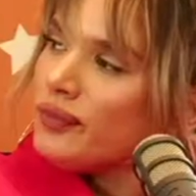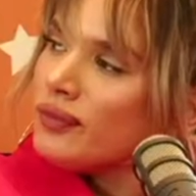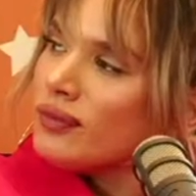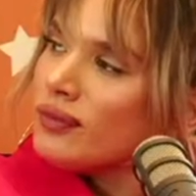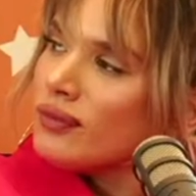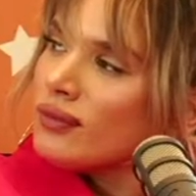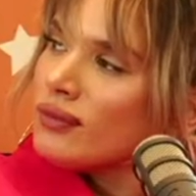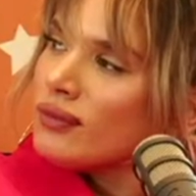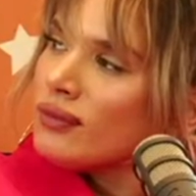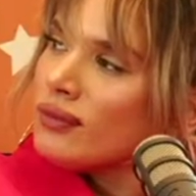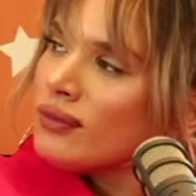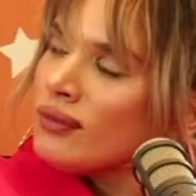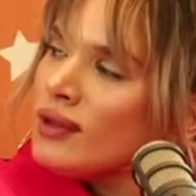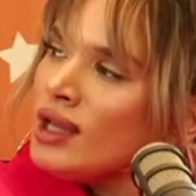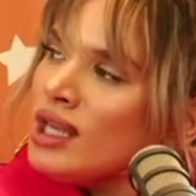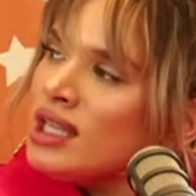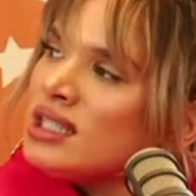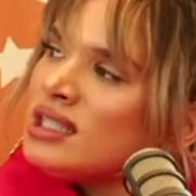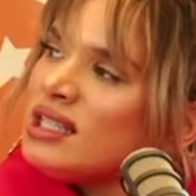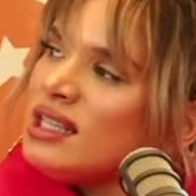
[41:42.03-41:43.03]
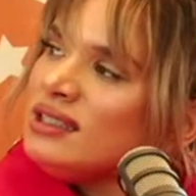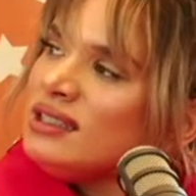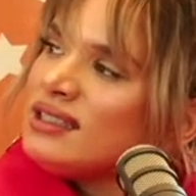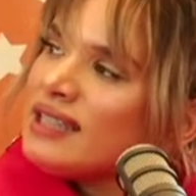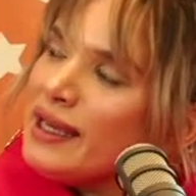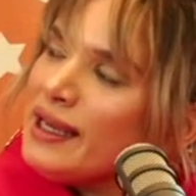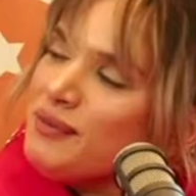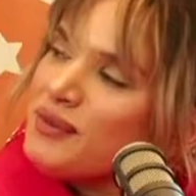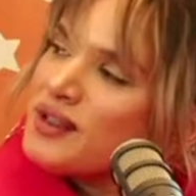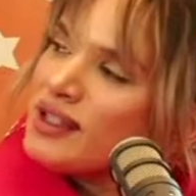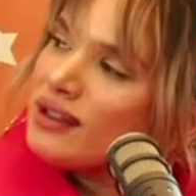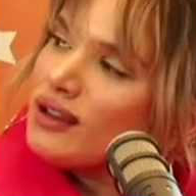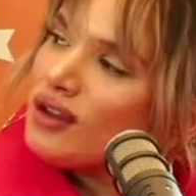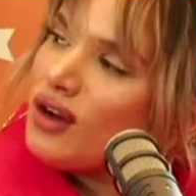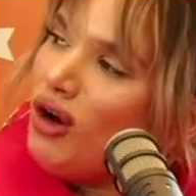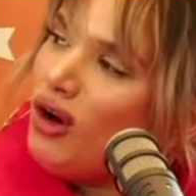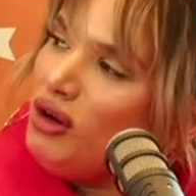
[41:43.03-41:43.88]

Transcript: I would love to see, see you in a cold in a plunge.